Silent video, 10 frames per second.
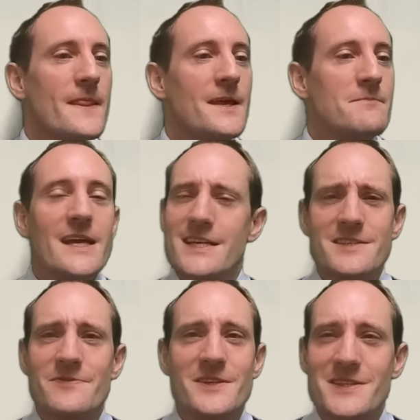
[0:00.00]
it makes
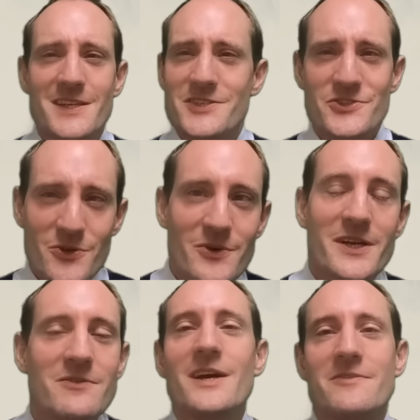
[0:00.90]
for the
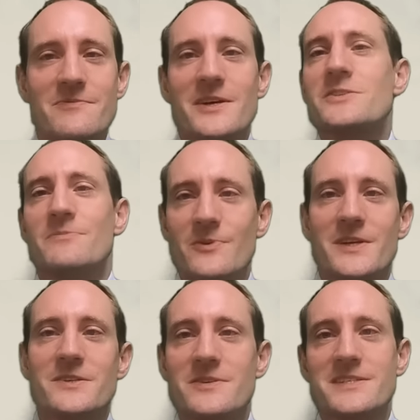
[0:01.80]
story of life much more
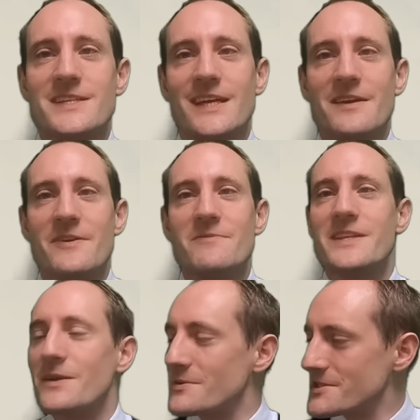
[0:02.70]
interesting. If
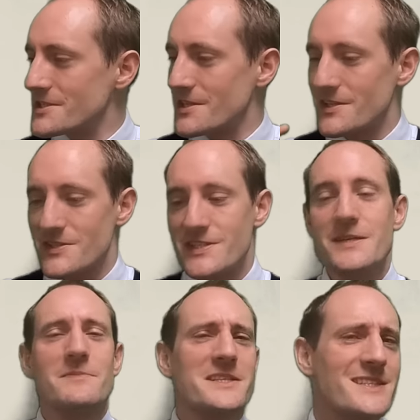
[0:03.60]
everything was just a
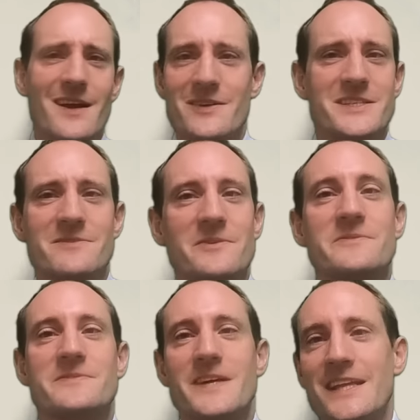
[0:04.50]
seamless narrative
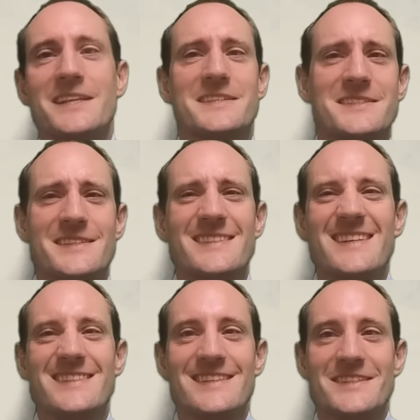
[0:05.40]
of endless
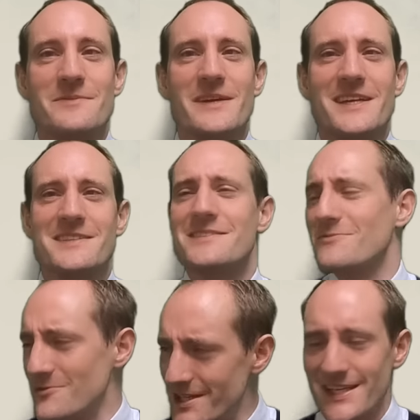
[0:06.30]
successes, it would make a
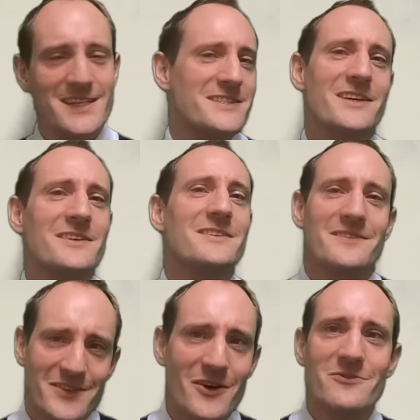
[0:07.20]
really dull
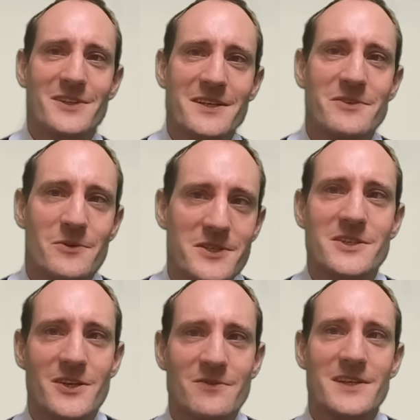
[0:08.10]
novel if you were
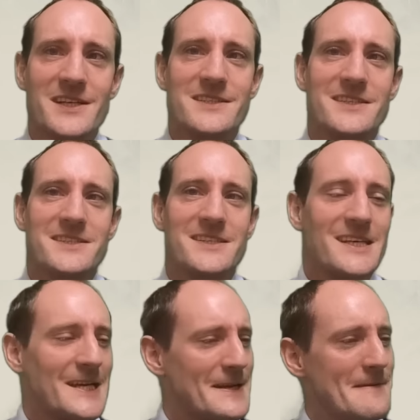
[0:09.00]
to novelize such a
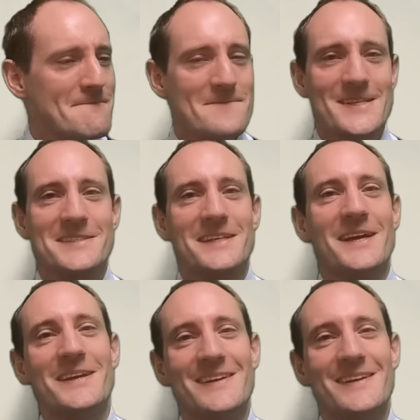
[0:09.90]
thing. So